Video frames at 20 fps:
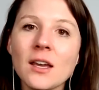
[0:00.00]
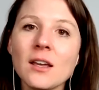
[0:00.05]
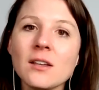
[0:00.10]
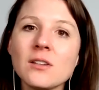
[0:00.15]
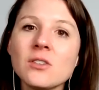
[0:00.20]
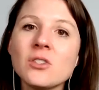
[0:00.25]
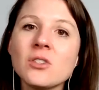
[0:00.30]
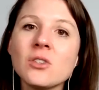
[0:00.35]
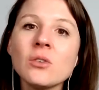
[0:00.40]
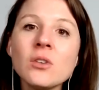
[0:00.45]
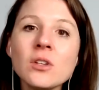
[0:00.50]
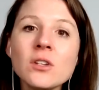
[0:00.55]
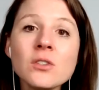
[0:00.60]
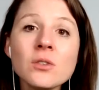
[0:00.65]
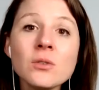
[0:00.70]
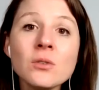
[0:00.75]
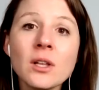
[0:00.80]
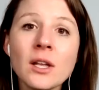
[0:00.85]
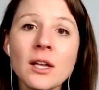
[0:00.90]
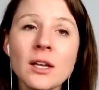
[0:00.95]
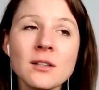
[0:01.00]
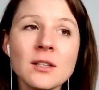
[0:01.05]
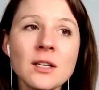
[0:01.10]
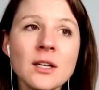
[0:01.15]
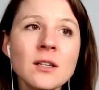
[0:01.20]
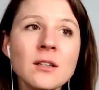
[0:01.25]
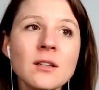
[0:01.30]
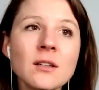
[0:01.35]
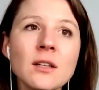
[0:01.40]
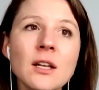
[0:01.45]
as soon as you
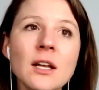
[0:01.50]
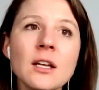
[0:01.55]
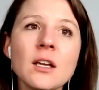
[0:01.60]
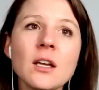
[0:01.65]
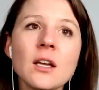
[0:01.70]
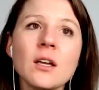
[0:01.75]
landed, like